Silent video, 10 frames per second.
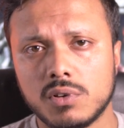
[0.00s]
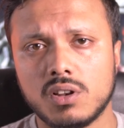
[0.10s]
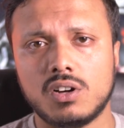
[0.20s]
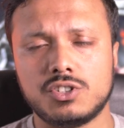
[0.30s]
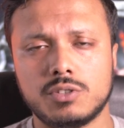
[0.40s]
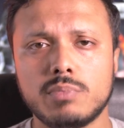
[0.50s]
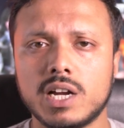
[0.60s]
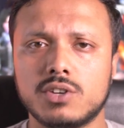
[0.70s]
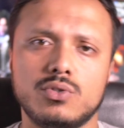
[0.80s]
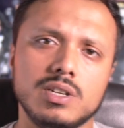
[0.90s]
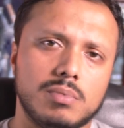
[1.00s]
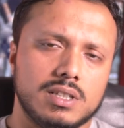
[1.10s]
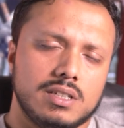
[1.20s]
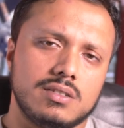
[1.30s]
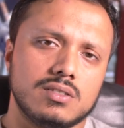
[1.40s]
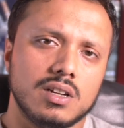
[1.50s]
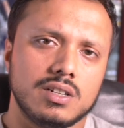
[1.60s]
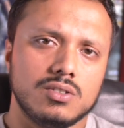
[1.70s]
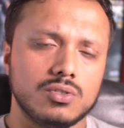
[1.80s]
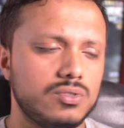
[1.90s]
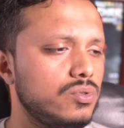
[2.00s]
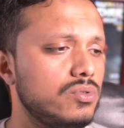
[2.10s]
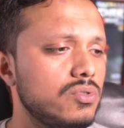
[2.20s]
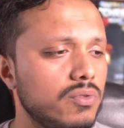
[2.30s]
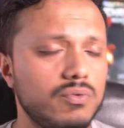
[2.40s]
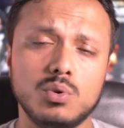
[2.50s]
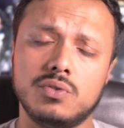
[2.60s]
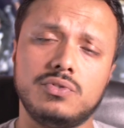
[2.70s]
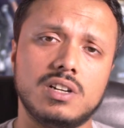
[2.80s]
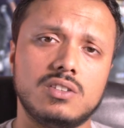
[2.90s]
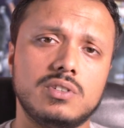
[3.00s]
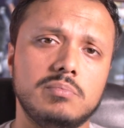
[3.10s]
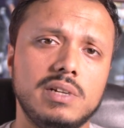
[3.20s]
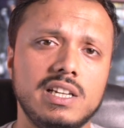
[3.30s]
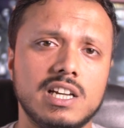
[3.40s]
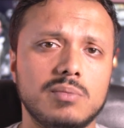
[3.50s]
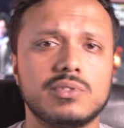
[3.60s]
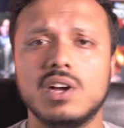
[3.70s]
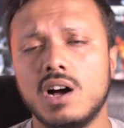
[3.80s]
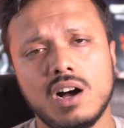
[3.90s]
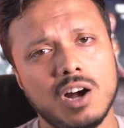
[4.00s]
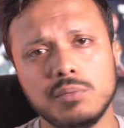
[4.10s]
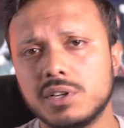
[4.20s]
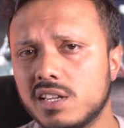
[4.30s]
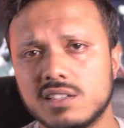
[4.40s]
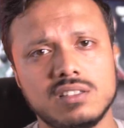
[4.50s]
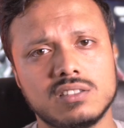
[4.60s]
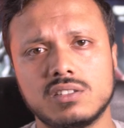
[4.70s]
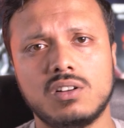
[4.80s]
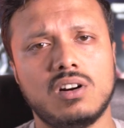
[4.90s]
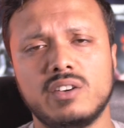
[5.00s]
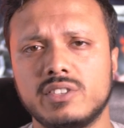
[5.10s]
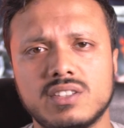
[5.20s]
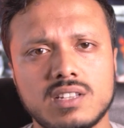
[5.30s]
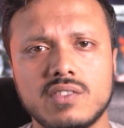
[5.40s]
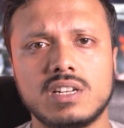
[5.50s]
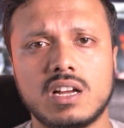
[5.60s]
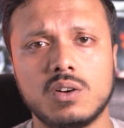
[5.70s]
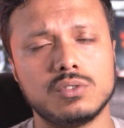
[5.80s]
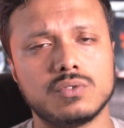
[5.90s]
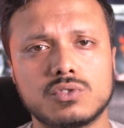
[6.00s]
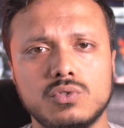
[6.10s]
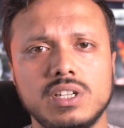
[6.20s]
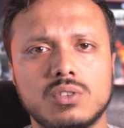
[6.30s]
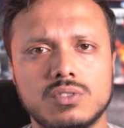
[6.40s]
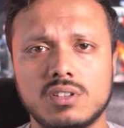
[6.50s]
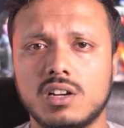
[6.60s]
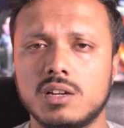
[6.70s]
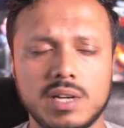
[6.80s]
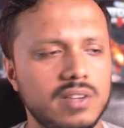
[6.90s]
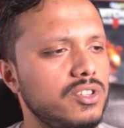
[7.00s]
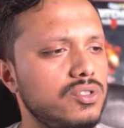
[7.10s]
larger battery, but they decided not to. 4300 milliamps, I'm getting 6.5 to 7 hours of screen on time, heavy